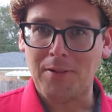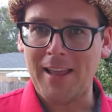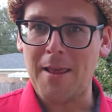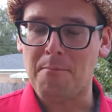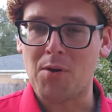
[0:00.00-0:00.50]

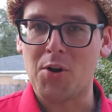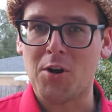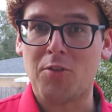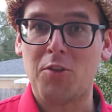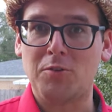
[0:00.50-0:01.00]
planet but
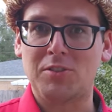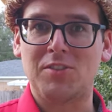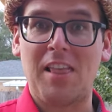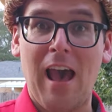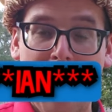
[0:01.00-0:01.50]
Earth
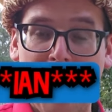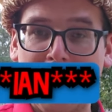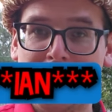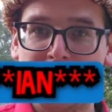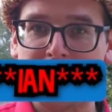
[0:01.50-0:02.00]
uses the
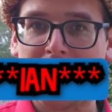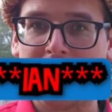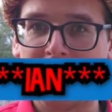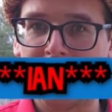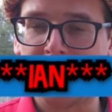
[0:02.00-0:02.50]
ing